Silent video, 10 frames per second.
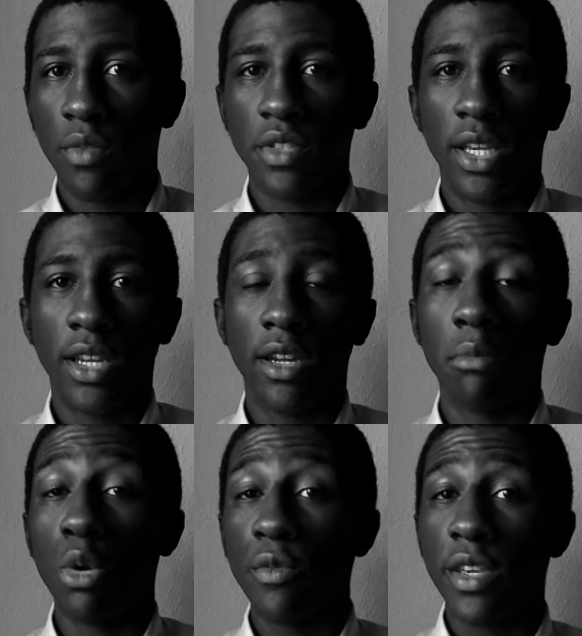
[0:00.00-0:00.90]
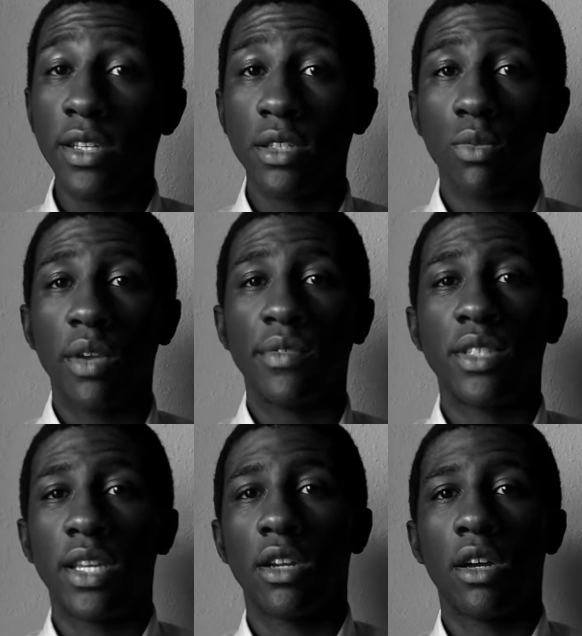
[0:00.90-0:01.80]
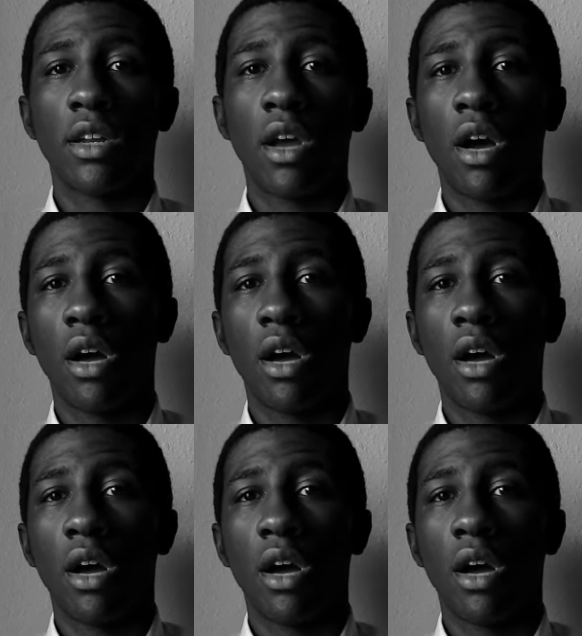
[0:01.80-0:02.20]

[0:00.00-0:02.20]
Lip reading: We've seen it in movies, we've seen it on